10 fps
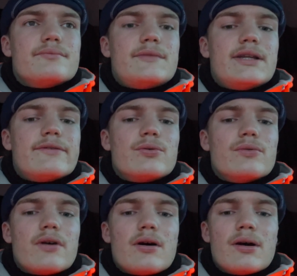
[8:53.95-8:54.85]
difficult
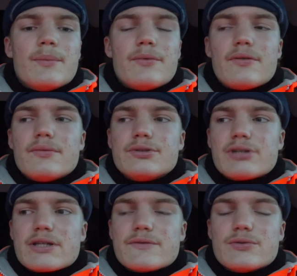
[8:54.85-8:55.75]
times,
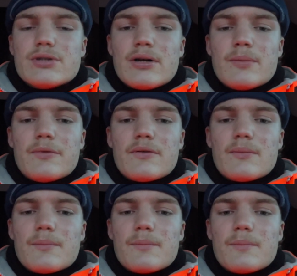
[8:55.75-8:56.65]
stressful times,
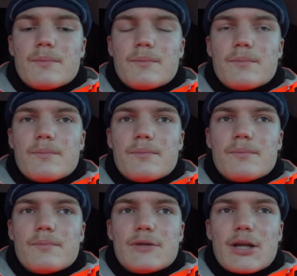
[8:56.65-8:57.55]

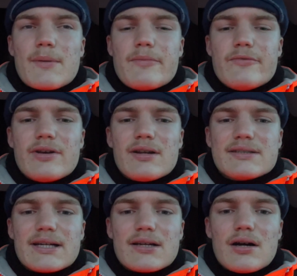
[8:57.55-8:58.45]
kind of make me realise
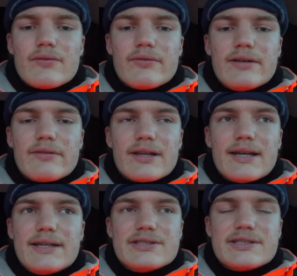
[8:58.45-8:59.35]
I can't really run an
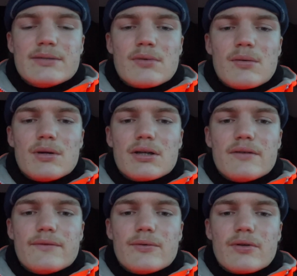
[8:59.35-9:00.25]
agency while working
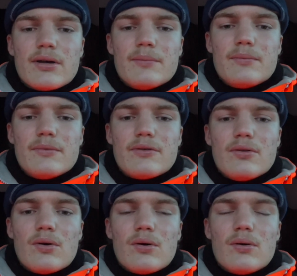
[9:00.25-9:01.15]
full time. It's
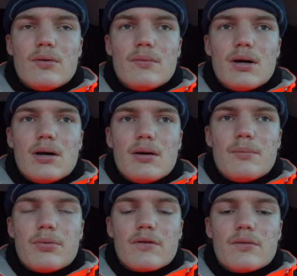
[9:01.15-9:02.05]
not
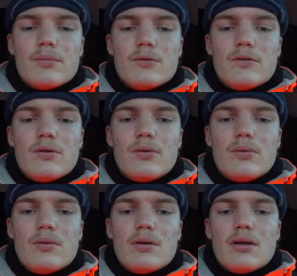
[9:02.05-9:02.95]
possible to do.
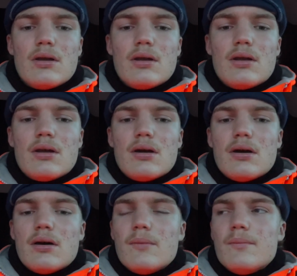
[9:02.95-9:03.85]
But